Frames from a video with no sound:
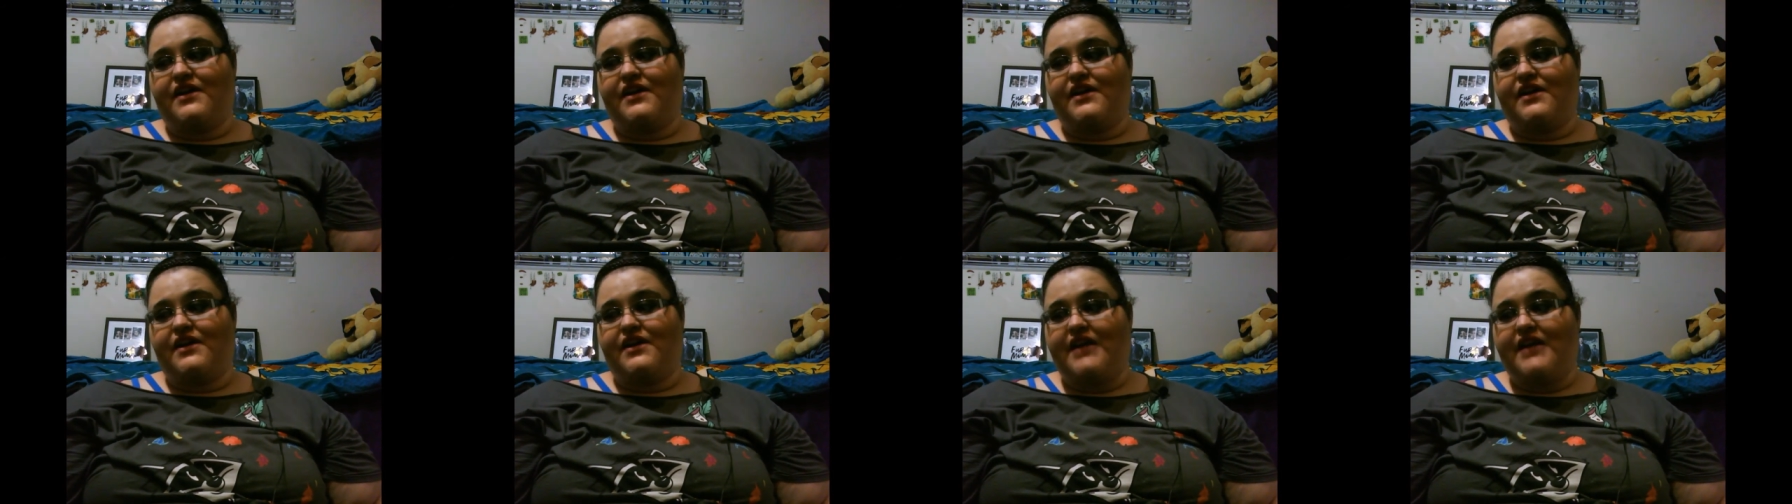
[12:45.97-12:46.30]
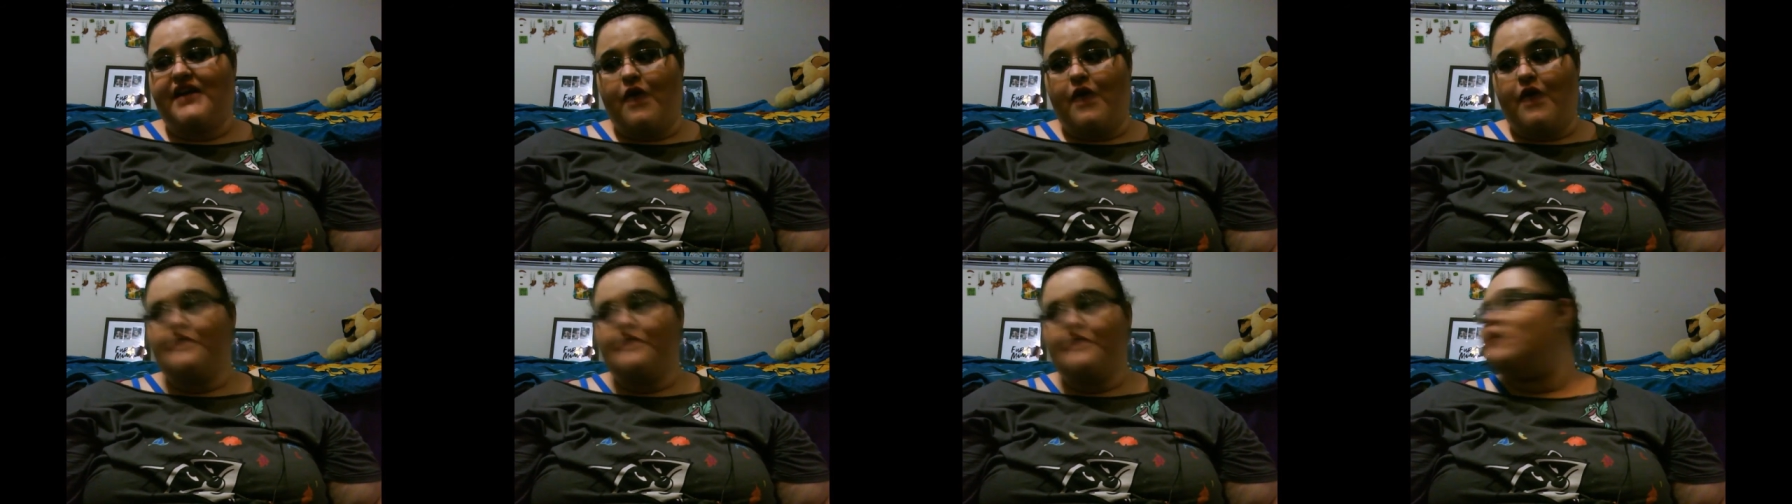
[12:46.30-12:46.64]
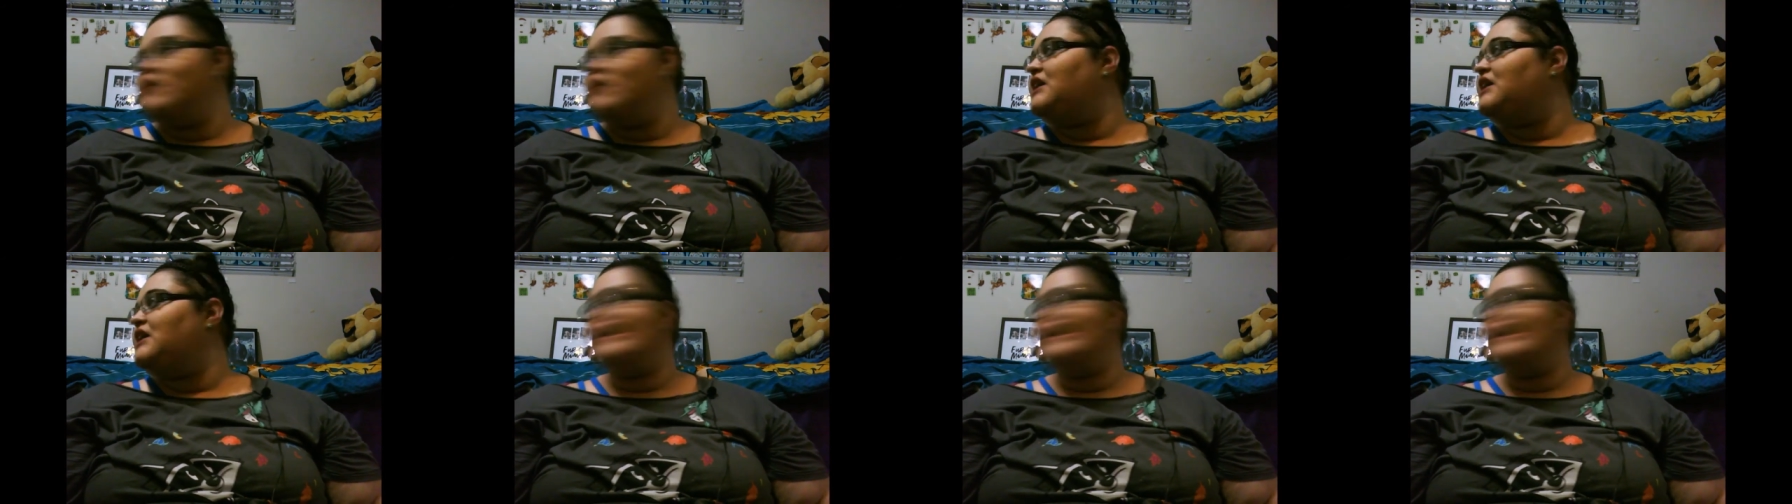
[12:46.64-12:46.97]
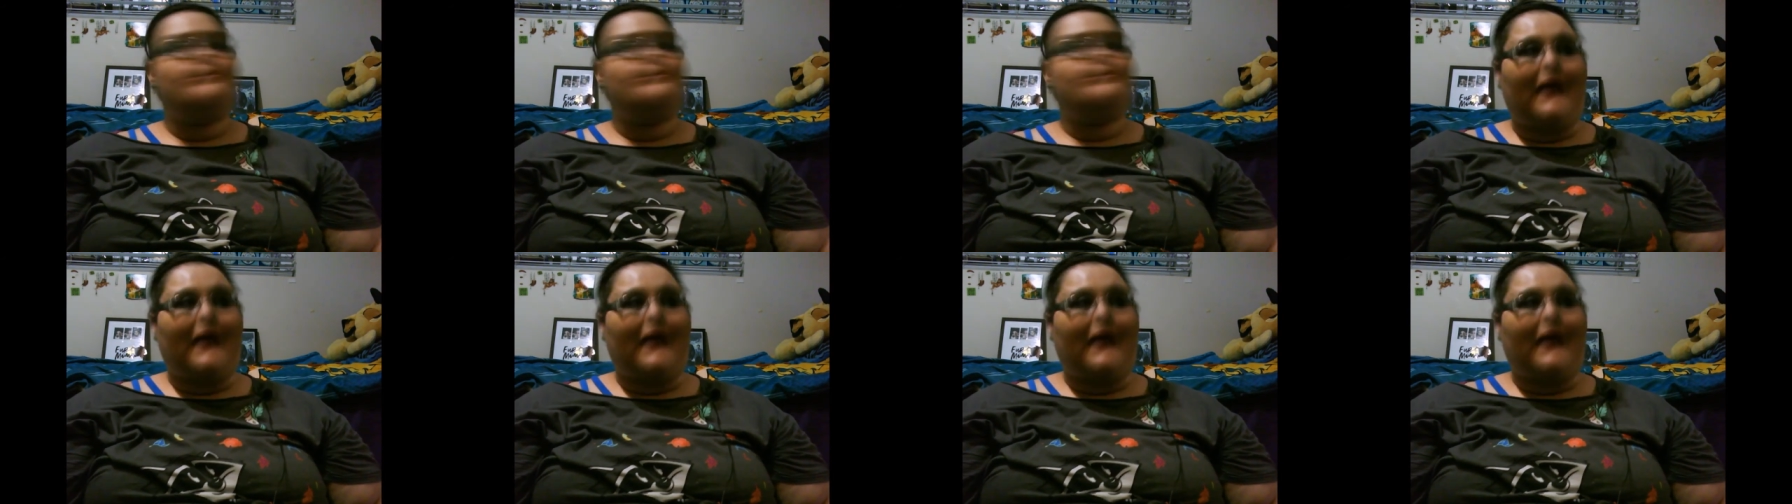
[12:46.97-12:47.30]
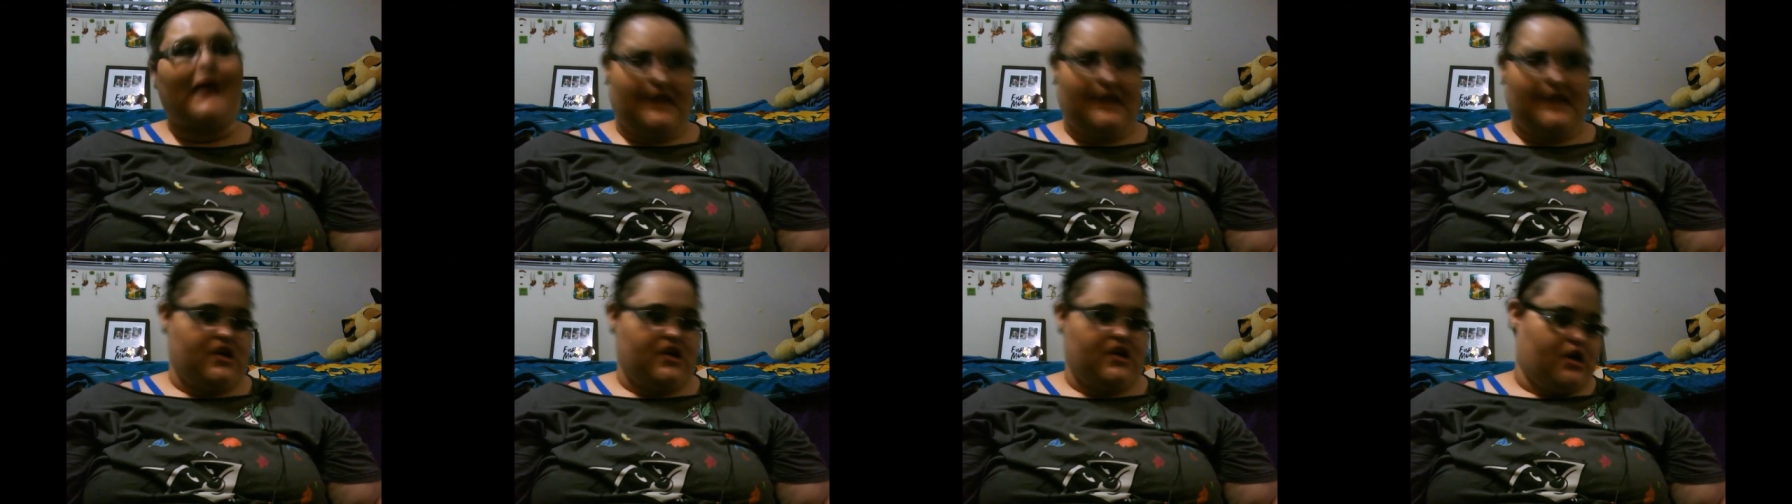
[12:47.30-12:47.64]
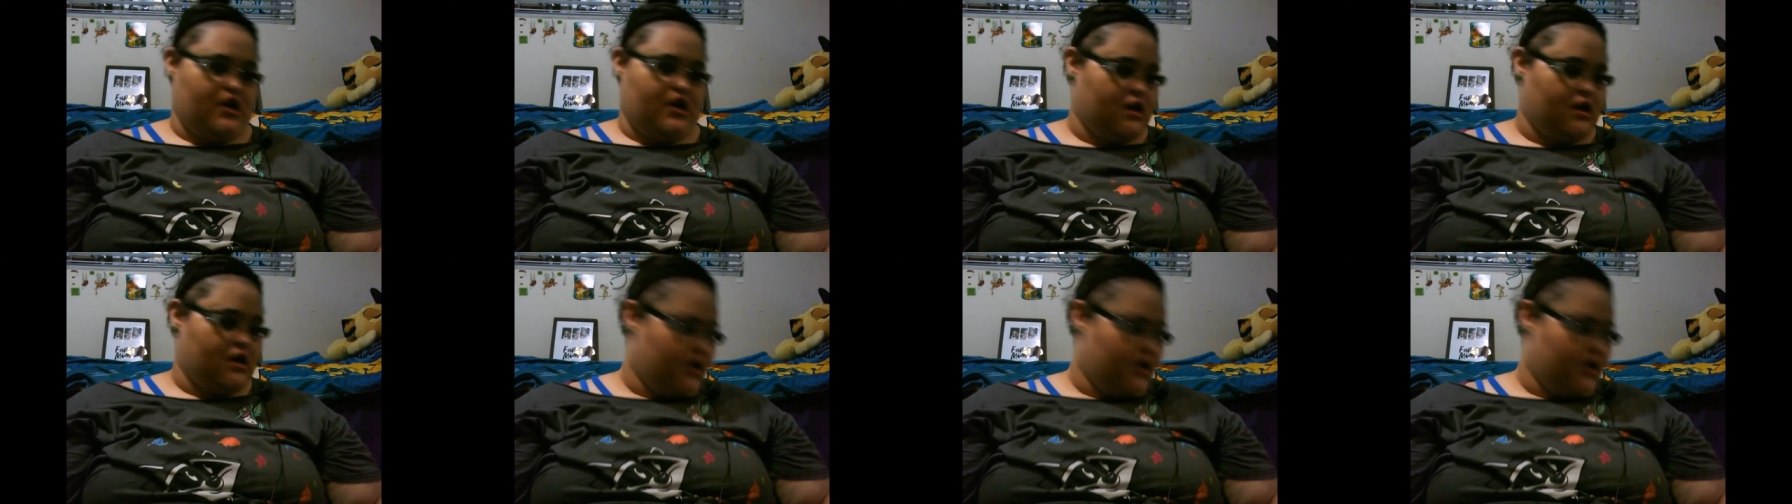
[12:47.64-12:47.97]
very loud in my
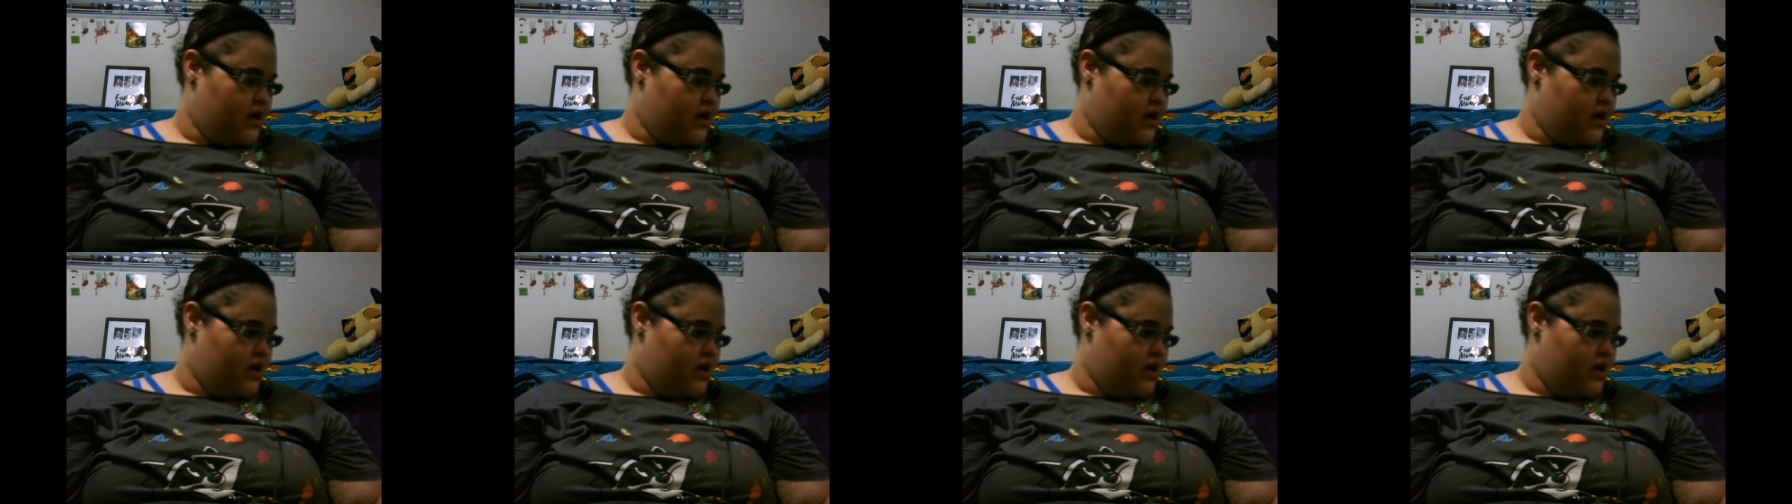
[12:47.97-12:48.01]
ear.